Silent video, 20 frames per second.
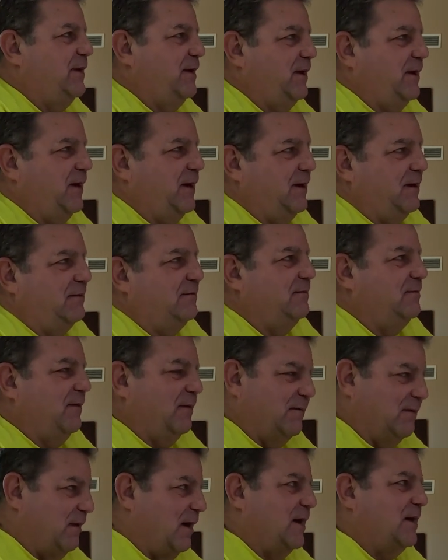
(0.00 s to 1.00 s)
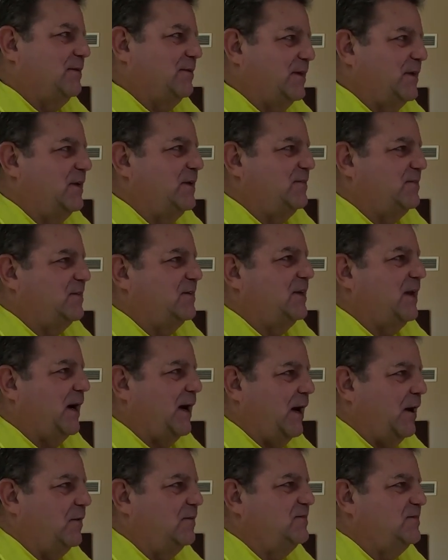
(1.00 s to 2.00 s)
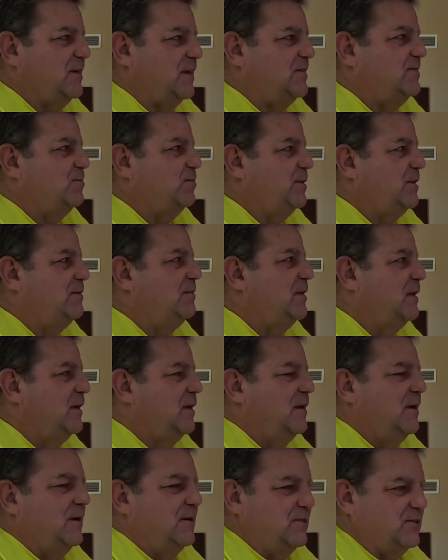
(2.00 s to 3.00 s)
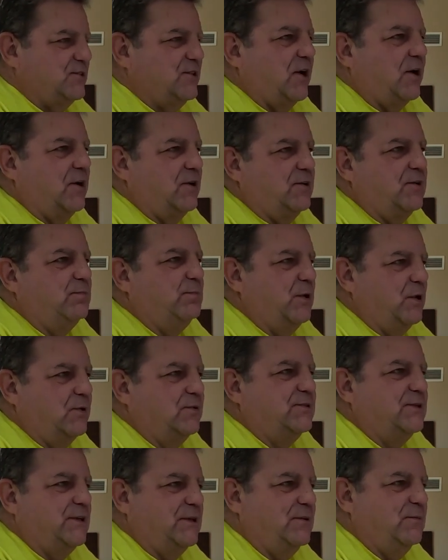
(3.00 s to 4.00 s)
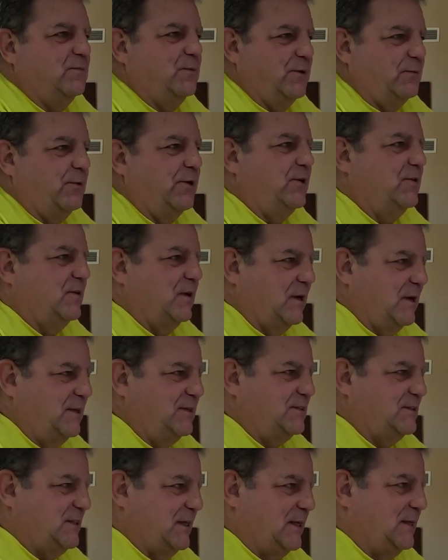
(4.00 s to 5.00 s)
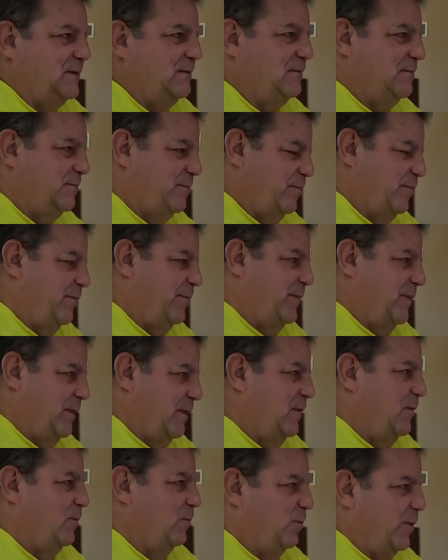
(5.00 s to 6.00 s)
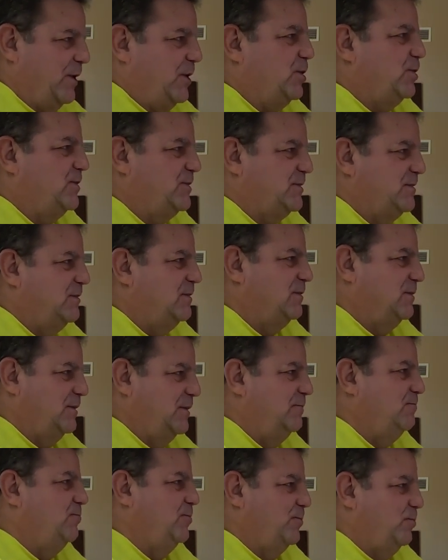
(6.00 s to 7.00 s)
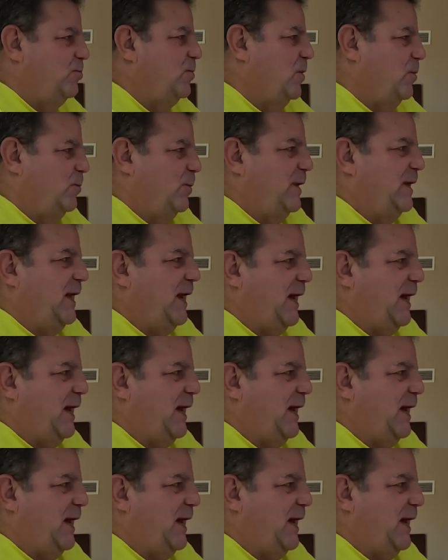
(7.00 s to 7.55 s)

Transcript: And a lot of things in the house, as we started to build it, we realized that we couldn't live with what we